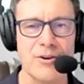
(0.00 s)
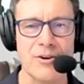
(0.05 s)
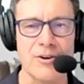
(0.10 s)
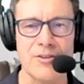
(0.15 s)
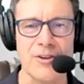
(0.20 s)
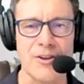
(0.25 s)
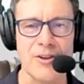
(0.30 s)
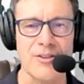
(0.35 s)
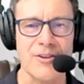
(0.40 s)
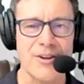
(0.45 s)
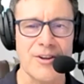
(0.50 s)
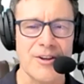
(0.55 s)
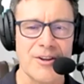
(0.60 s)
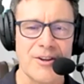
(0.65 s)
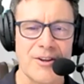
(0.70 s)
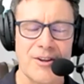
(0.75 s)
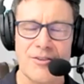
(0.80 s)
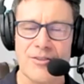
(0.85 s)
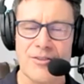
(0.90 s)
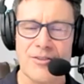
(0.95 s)
And then
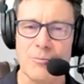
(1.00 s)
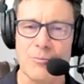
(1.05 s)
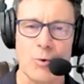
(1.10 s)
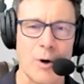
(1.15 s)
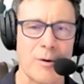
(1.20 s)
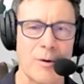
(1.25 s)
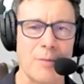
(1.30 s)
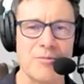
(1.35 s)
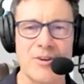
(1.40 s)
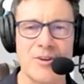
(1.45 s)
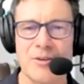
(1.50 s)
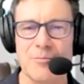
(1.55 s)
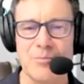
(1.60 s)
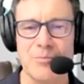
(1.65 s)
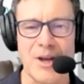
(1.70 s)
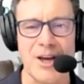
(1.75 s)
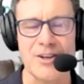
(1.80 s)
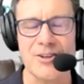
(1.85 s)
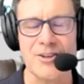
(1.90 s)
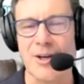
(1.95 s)
the warm-up
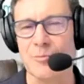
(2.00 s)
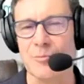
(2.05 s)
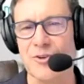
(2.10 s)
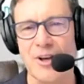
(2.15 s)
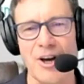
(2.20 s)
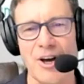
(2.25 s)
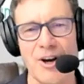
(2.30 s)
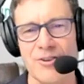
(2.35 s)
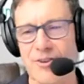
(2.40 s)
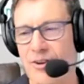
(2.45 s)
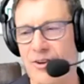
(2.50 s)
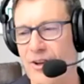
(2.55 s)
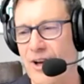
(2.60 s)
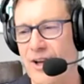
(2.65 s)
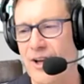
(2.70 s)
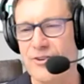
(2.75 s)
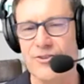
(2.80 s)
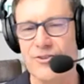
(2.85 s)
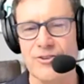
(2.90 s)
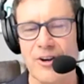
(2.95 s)
band comes out and the
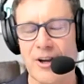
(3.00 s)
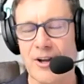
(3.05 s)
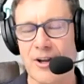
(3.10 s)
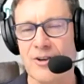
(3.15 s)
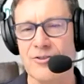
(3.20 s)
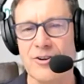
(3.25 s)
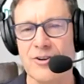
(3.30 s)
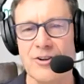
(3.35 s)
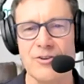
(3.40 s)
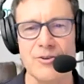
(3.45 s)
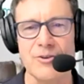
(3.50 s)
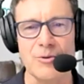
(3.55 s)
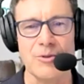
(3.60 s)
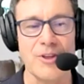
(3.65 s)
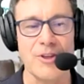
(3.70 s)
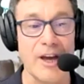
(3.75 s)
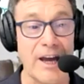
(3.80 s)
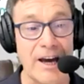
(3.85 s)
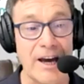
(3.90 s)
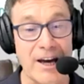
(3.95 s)
lights change, and you do
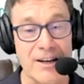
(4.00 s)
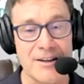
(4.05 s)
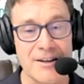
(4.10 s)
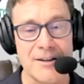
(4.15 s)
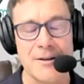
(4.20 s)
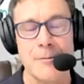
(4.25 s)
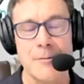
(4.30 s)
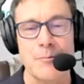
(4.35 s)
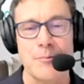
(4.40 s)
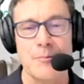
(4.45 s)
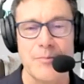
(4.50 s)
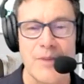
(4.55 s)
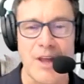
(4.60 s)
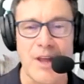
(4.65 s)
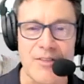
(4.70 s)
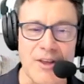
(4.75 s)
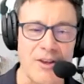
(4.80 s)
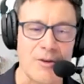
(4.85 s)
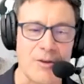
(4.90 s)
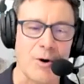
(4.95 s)
that,
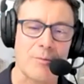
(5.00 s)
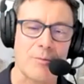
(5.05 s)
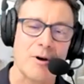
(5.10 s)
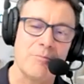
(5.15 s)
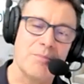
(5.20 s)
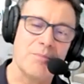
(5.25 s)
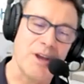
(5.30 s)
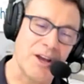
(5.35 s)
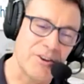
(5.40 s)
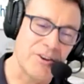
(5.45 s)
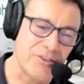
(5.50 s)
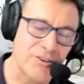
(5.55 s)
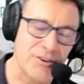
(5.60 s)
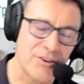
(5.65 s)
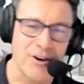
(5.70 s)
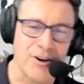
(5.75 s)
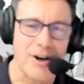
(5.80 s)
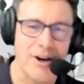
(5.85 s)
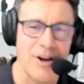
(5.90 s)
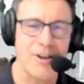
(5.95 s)
and then the warm-up band is
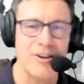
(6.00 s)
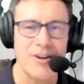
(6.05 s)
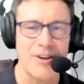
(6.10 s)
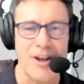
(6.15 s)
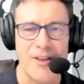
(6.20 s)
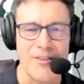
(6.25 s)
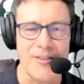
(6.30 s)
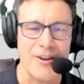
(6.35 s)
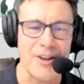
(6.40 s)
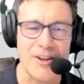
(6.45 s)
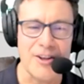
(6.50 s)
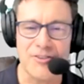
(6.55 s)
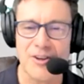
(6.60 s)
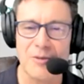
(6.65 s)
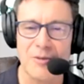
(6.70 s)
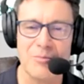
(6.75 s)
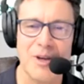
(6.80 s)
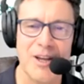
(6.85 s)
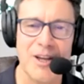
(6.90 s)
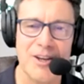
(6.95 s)
gone and the lights
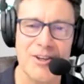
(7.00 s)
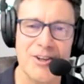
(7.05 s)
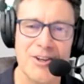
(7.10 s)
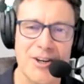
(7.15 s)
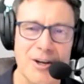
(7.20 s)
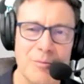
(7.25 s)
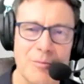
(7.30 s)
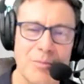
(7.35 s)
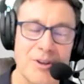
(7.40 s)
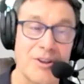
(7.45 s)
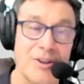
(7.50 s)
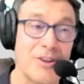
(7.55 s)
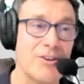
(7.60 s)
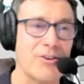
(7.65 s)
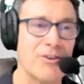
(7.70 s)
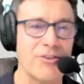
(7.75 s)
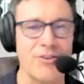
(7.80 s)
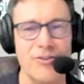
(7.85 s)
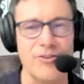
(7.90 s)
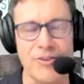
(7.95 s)
come back up, and then
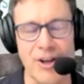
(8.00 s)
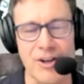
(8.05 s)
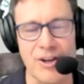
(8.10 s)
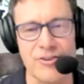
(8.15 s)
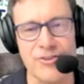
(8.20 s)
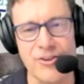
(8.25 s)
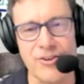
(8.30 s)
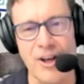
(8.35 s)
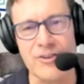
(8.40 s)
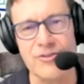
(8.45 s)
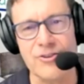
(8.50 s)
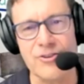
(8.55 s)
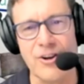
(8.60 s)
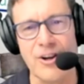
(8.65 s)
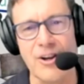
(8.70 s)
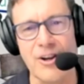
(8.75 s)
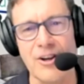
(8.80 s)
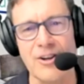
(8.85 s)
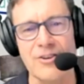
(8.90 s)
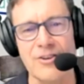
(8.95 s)
there's a stage set
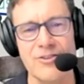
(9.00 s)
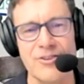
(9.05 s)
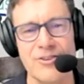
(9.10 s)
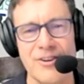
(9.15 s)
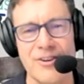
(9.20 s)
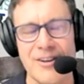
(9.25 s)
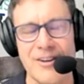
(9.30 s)
change,